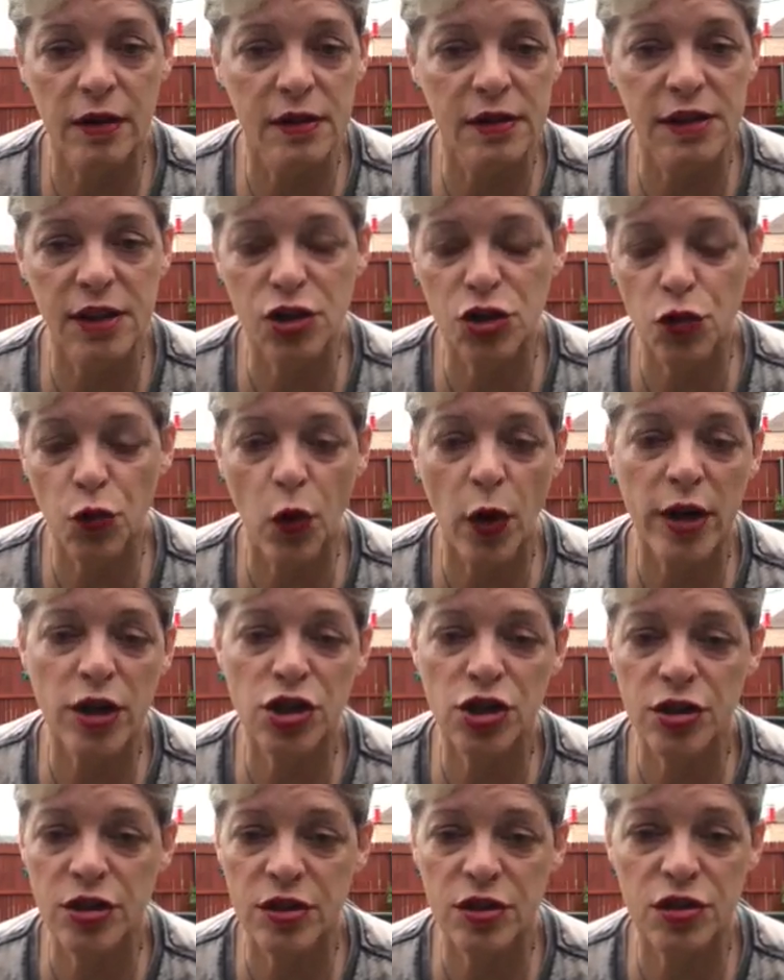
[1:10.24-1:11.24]

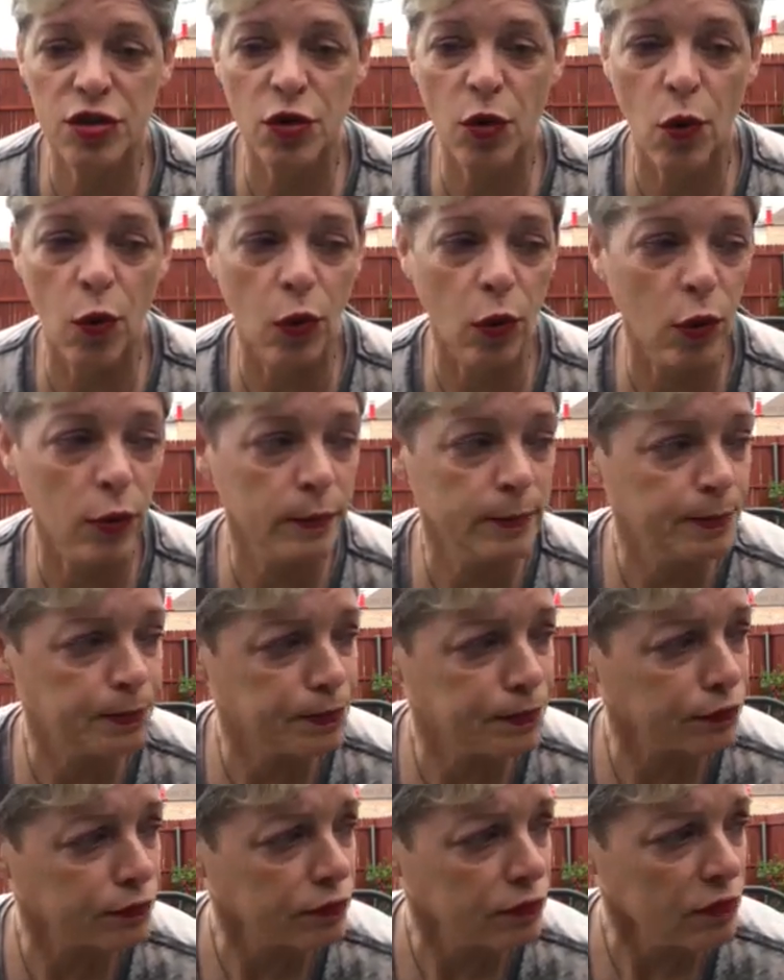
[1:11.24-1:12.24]
situations or
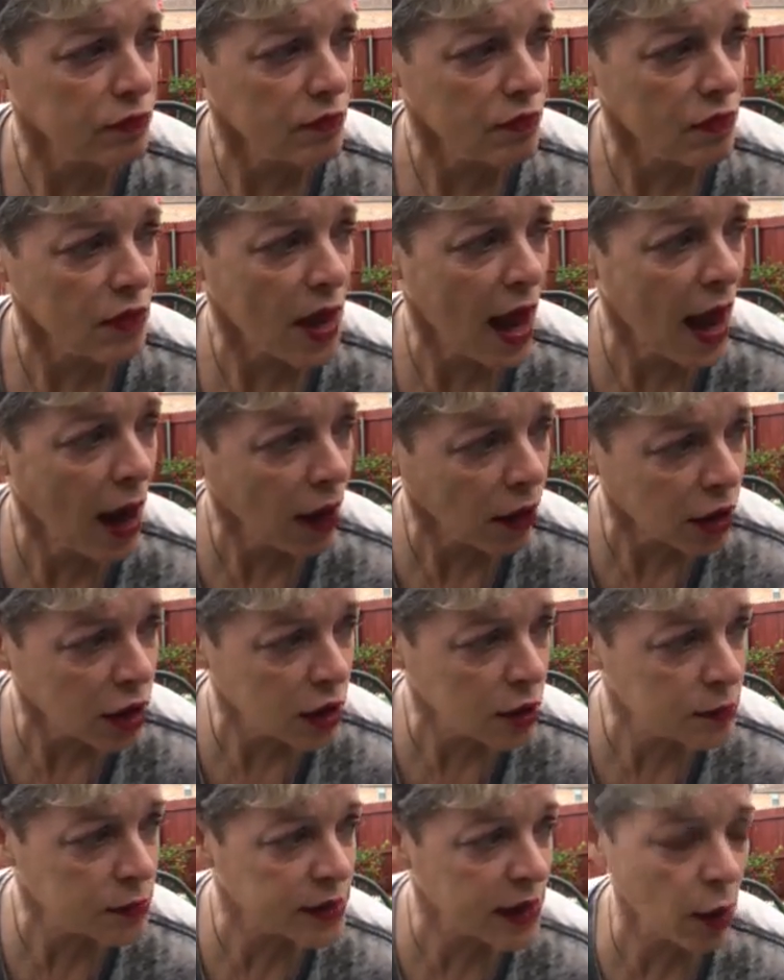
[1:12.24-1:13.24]

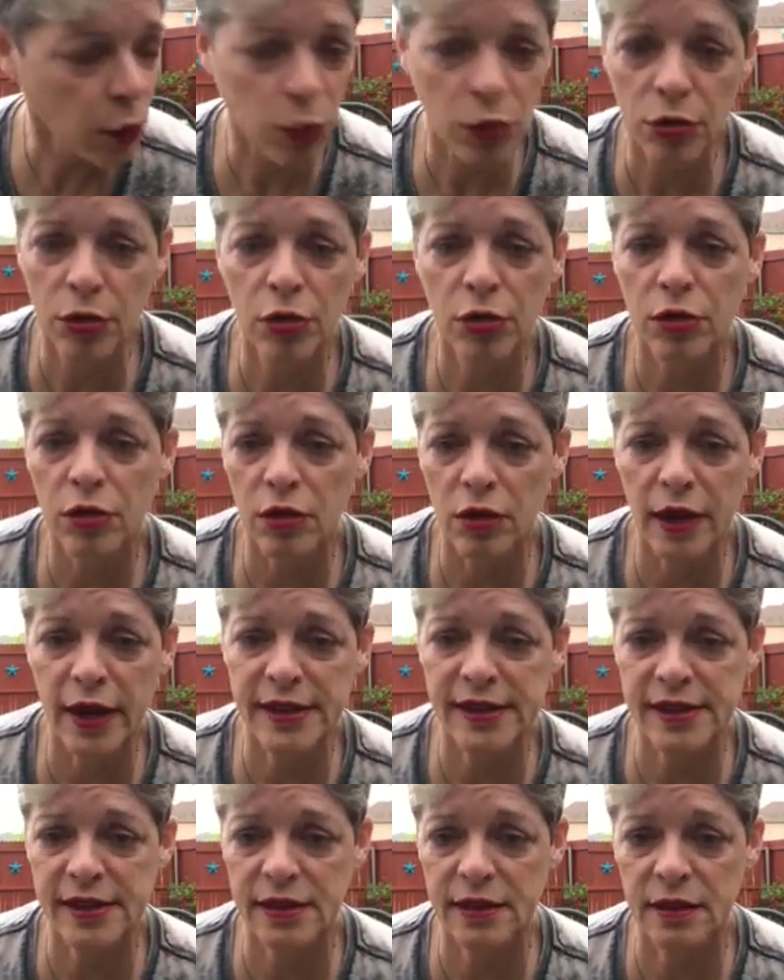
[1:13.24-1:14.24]
outcomes that were
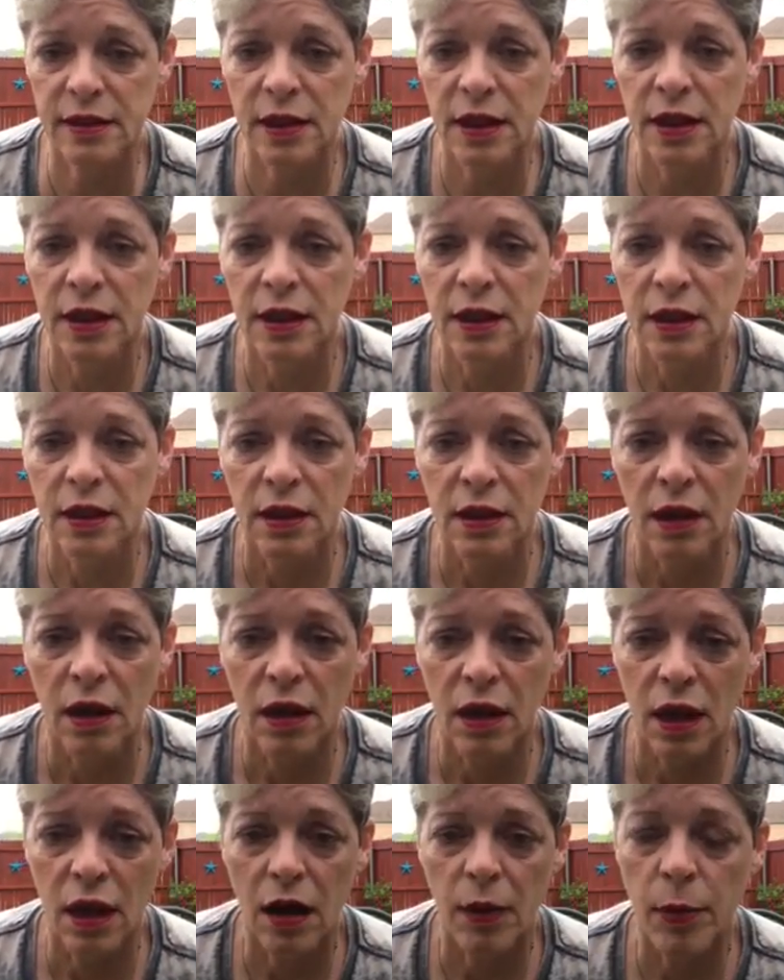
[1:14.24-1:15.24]
less than
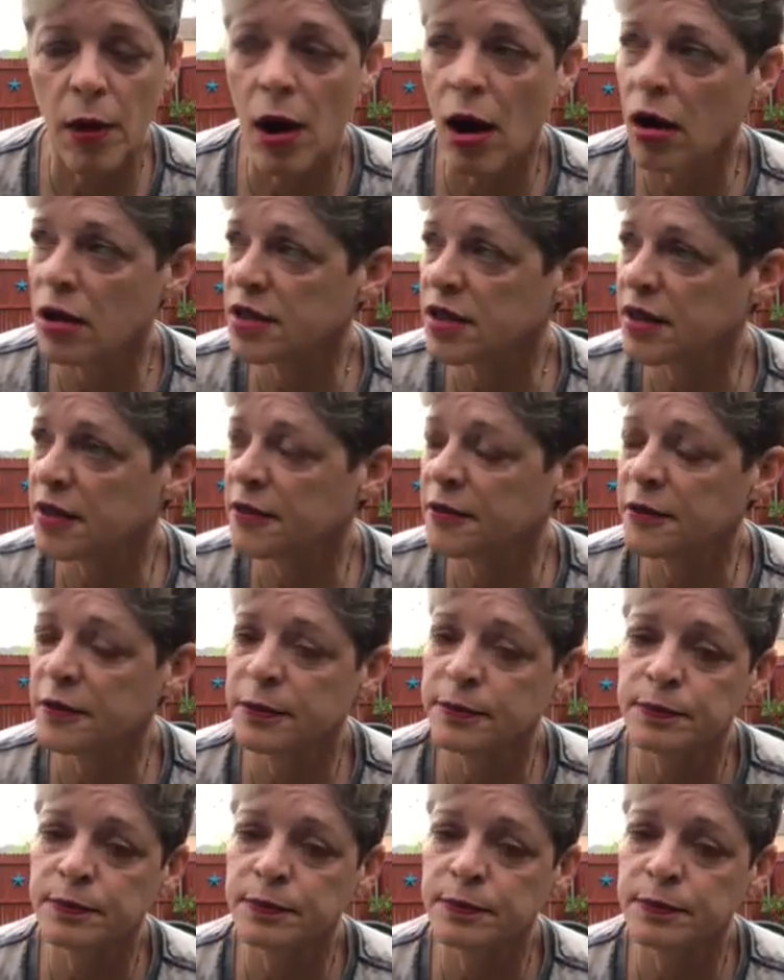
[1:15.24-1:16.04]
positive,